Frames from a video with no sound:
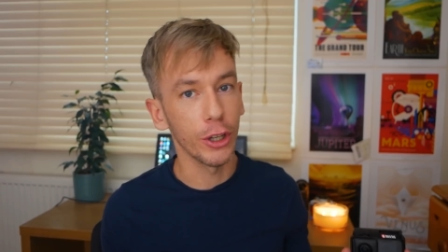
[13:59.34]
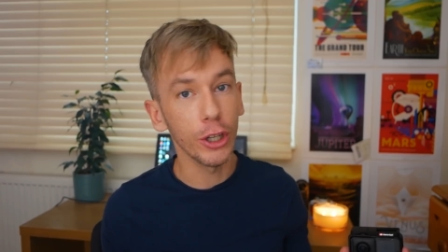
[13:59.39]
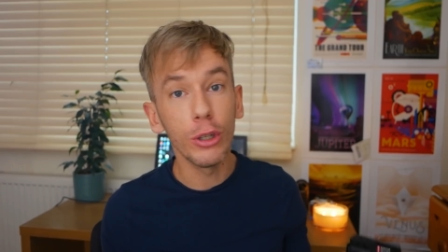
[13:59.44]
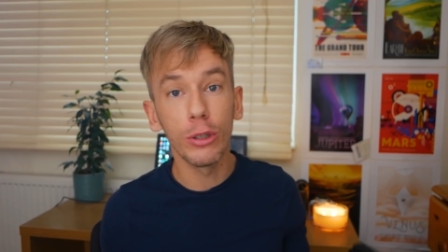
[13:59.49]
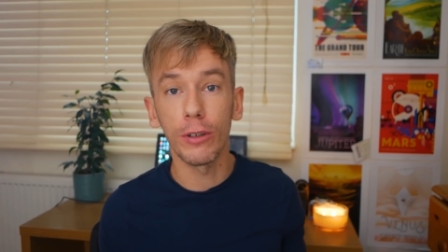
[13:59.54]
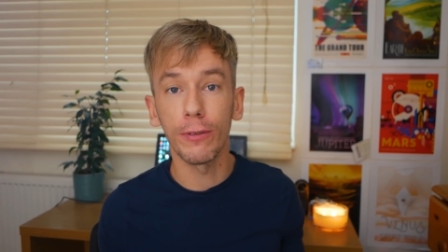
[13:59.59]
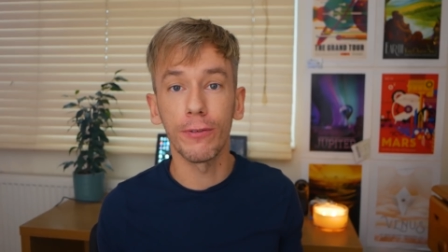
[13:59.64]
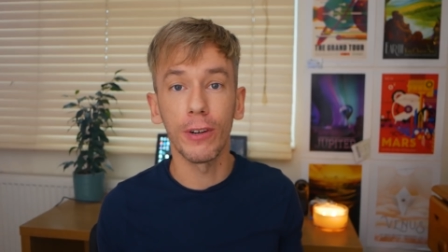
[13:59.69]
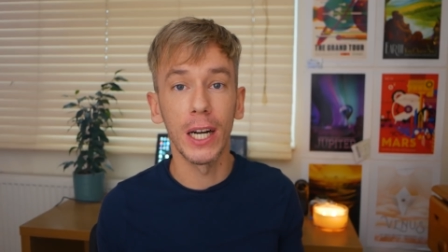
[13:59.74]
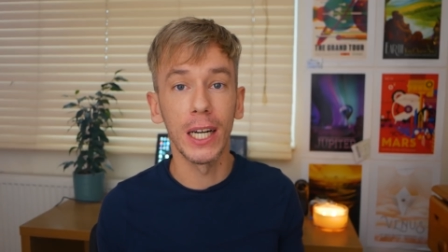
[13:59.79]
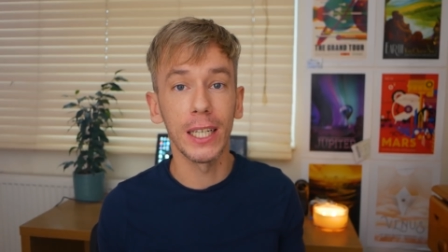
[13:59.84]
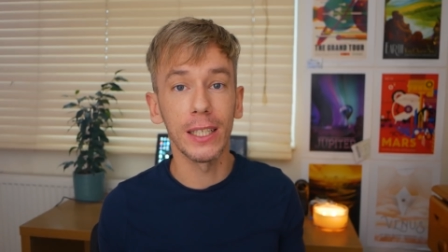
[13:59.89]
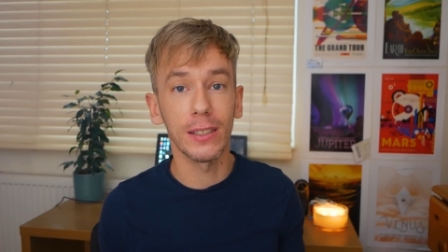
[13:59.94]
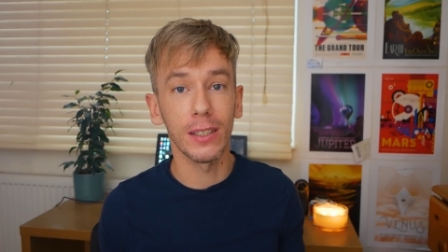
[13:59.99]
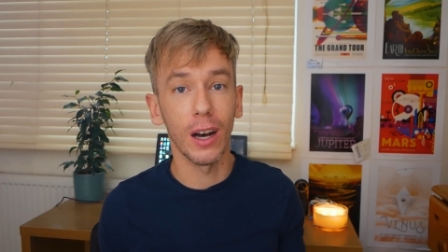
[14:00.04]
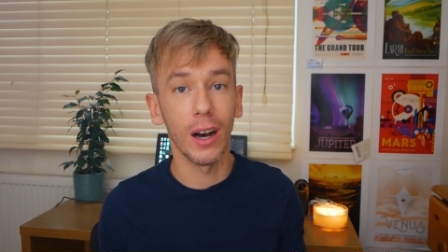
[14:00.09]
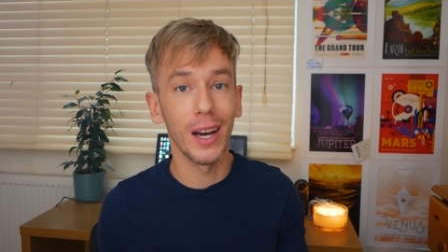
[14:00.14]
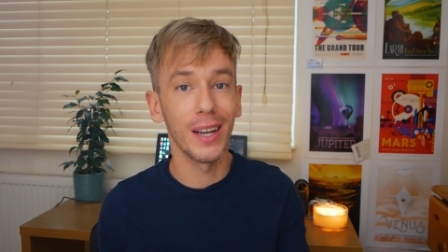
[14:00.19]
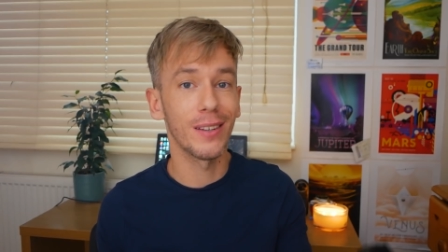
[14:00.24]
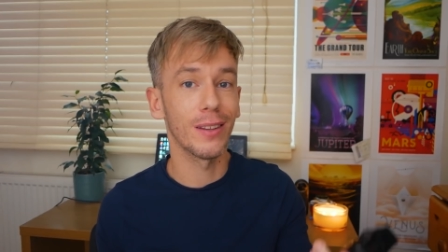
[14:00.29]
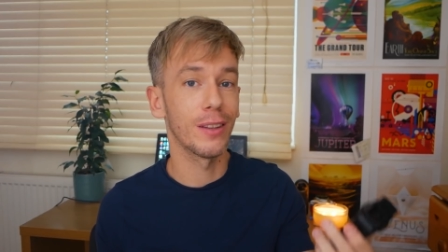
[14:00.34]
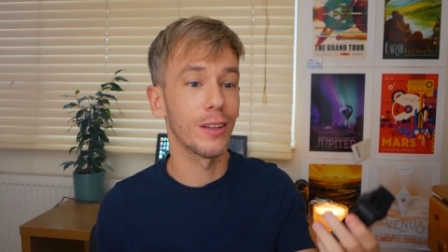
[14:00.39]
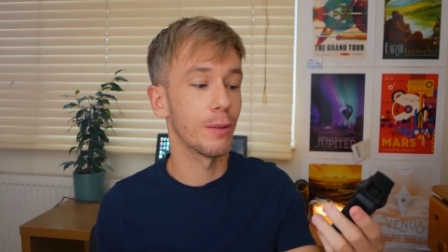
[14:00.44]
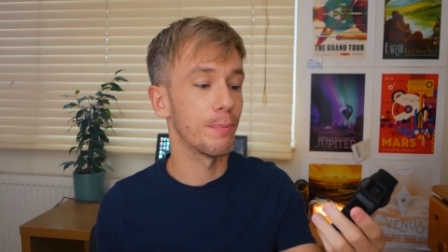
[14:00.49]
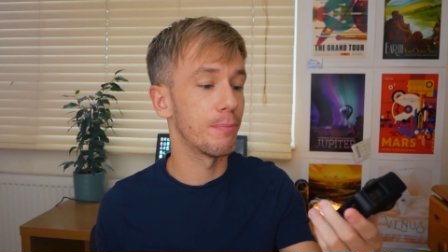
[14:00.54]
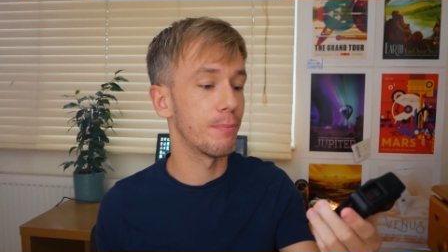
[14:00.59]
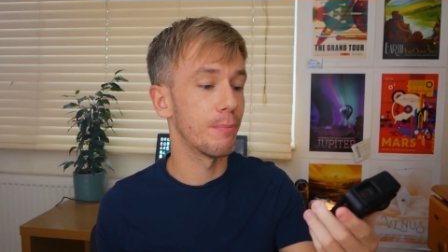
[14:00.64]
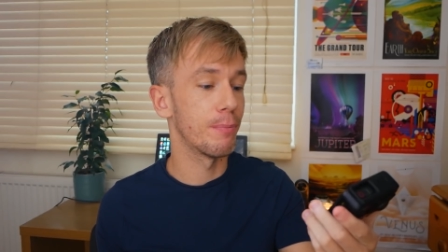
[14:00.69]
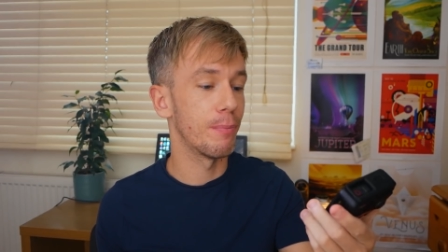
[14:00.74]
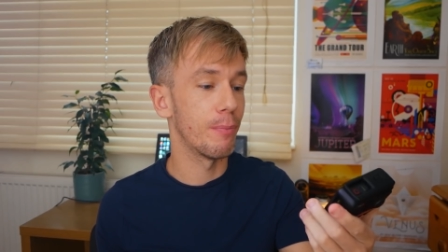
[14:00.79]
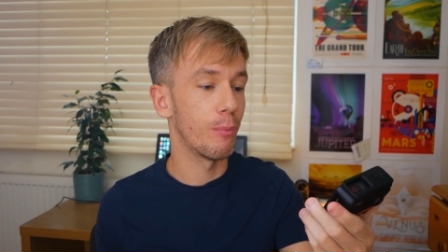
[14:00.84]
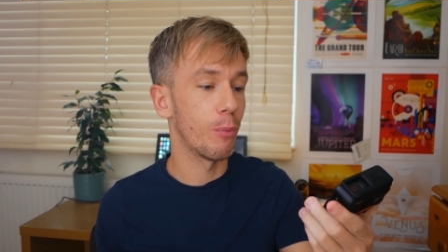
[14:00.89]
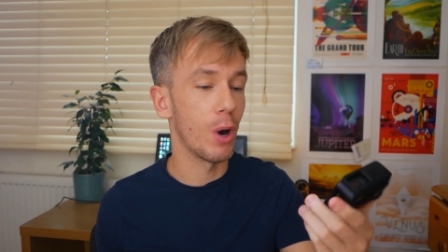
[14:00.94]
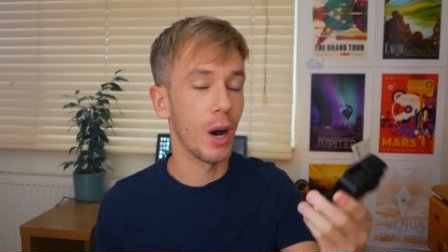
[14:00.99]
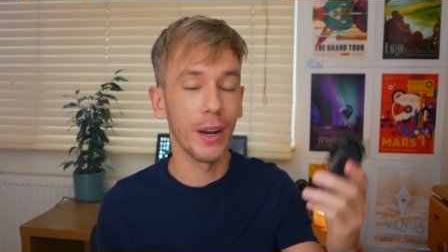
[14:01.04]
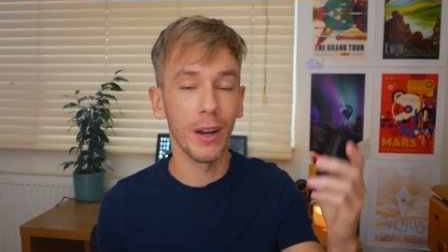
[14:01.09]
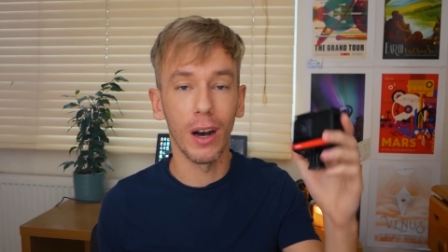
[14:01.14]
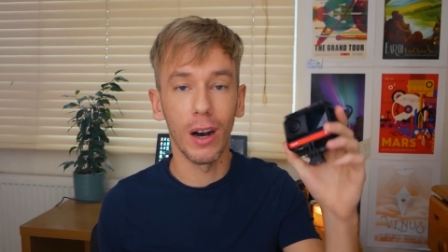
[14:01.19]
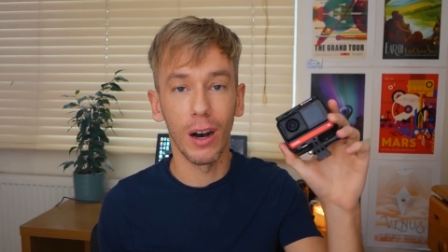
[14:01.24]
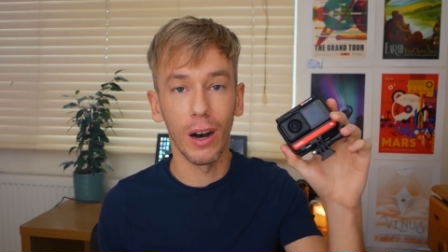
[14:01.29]
the user-friendly side, the
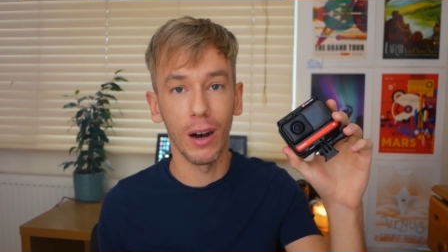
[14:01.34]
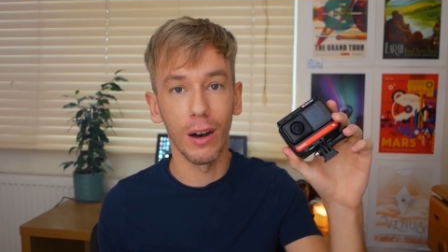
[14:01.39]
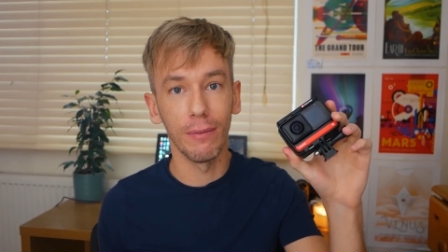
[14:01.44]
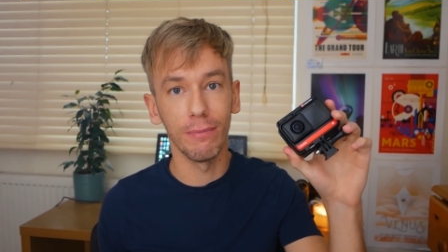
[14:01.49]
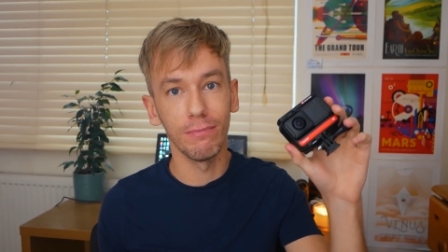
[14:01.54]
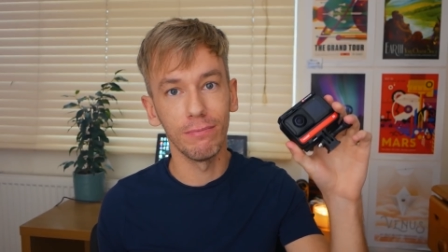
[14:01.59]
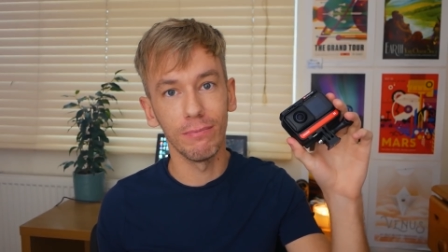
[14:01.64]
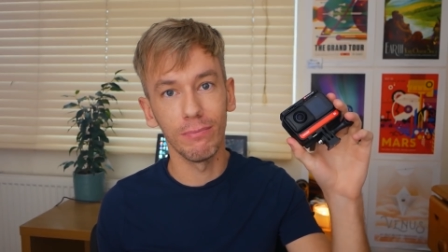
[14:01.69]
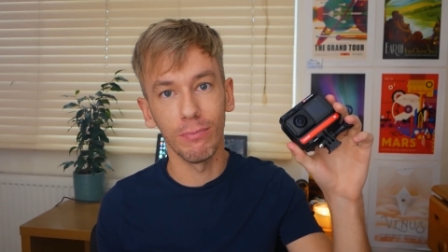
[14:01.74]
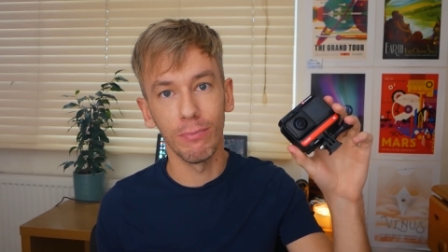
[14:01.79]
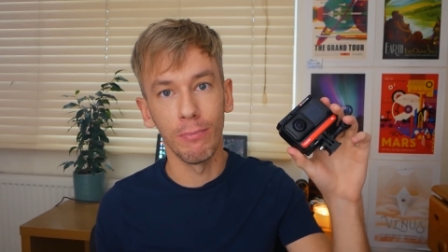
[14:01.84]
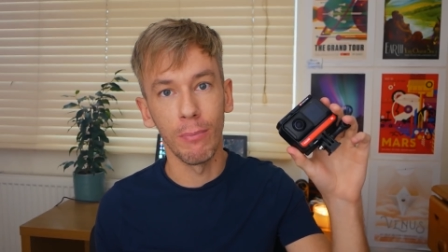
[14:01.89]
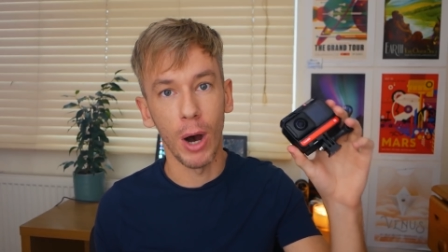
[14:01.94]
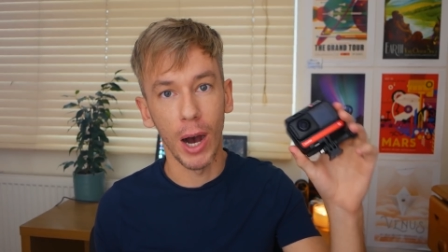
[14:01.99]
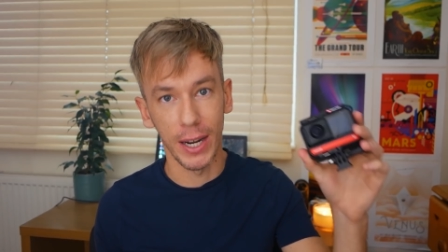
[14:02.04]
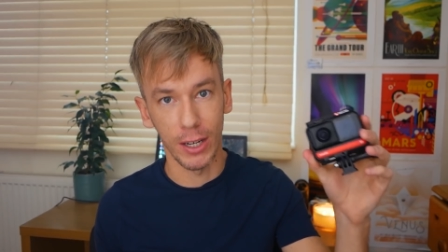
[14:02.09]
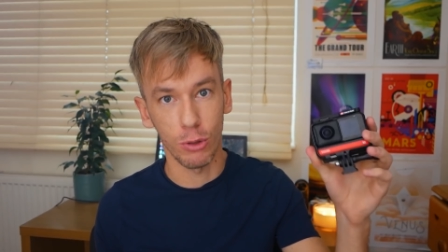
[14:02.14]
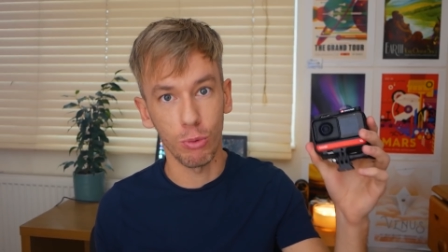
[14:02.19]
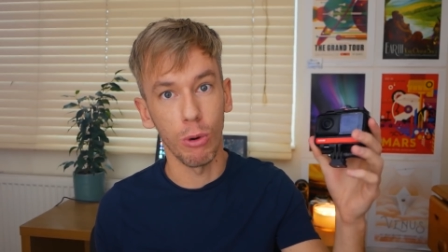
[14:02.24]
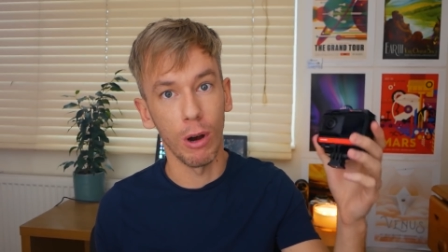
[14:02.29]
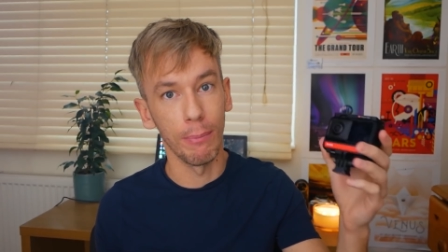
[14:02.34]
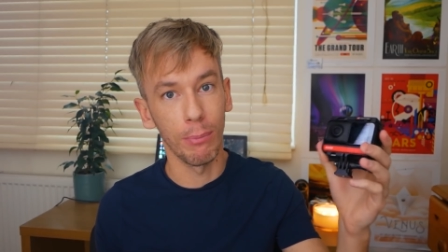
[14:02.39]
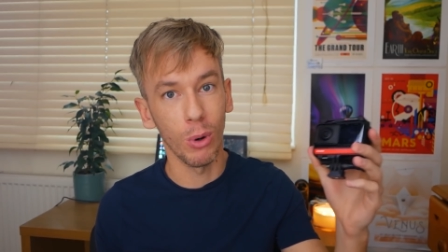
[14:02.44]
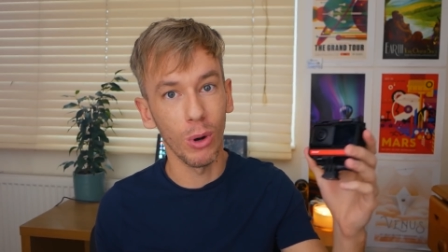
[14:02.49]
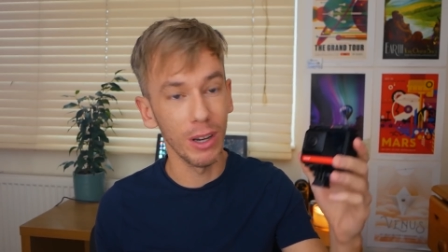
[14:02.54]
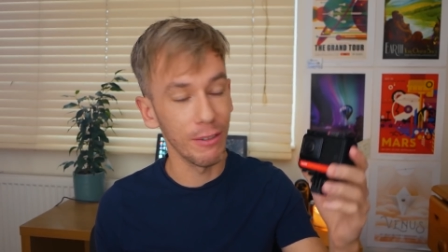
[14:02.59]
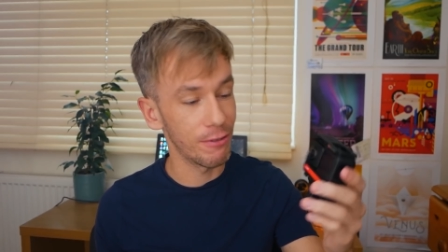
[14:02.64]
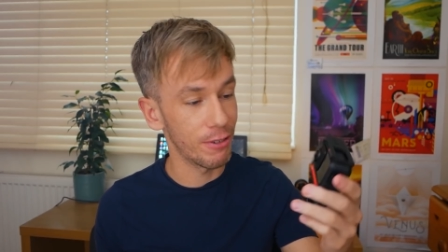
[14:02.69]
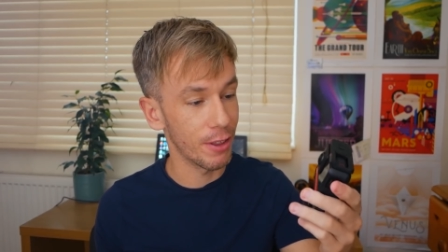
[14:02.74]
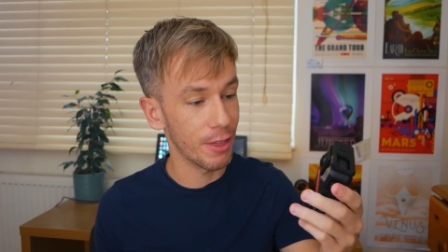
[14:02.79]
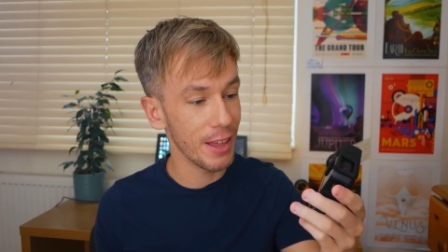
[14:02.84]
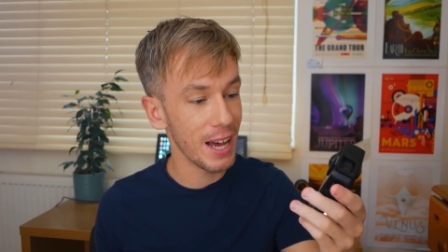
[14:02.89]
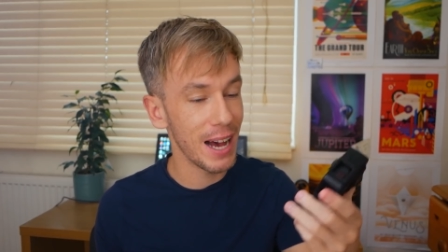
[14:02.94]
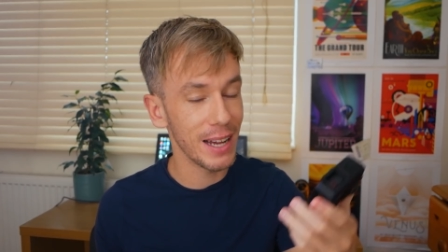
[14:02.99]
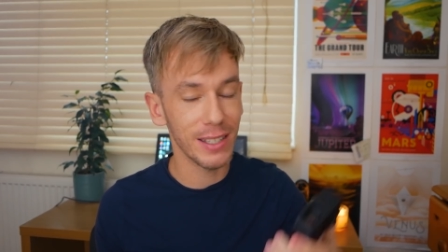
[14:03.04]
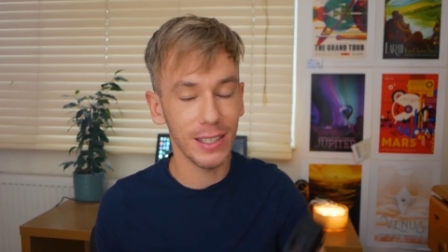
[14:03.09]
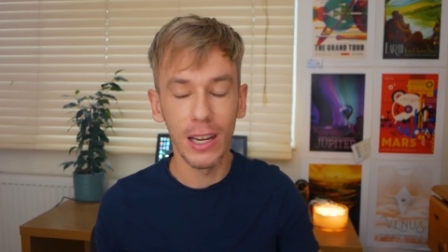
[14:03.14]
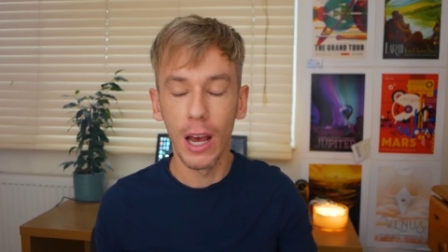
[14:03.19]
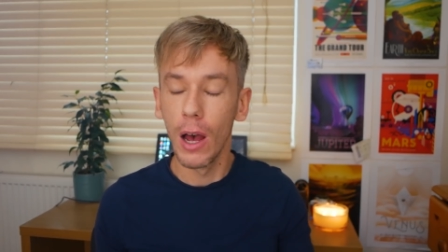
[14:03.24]
One R -1 point for that.